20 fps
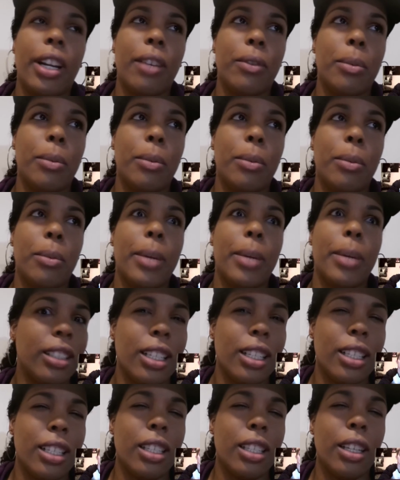for battles because
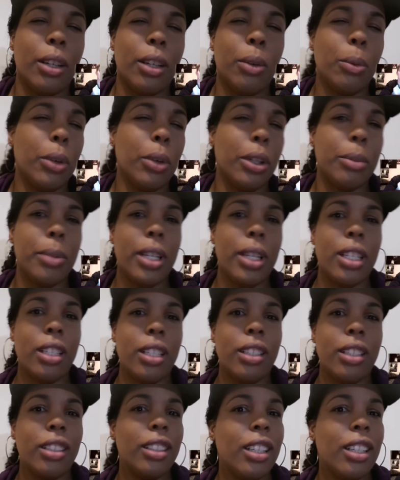it's like a word puzzle.
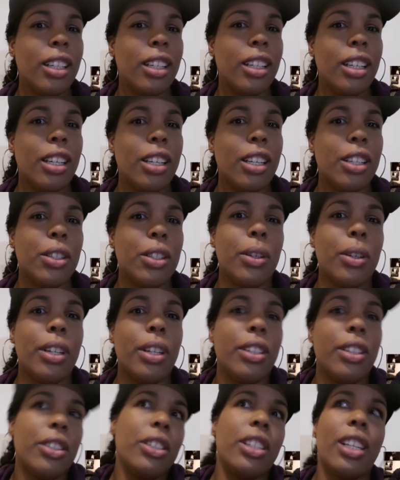Mm. So I just,
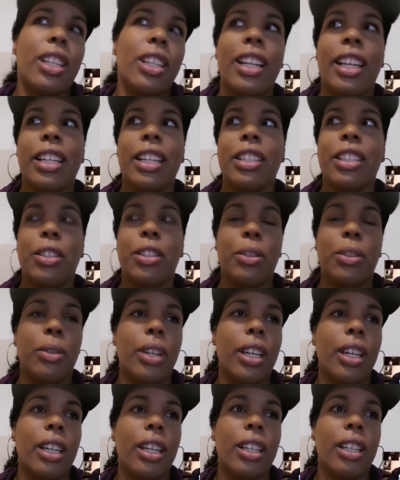I like to do
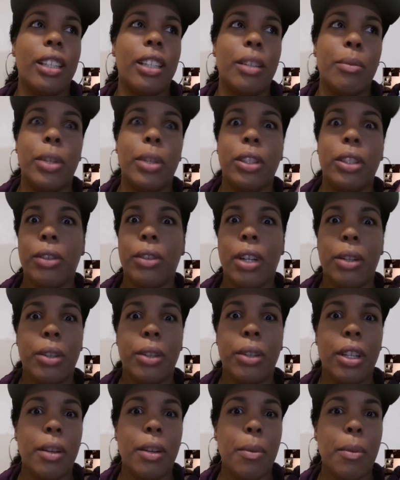that and then build around
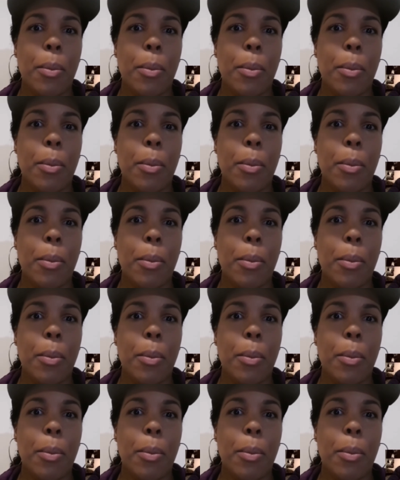it.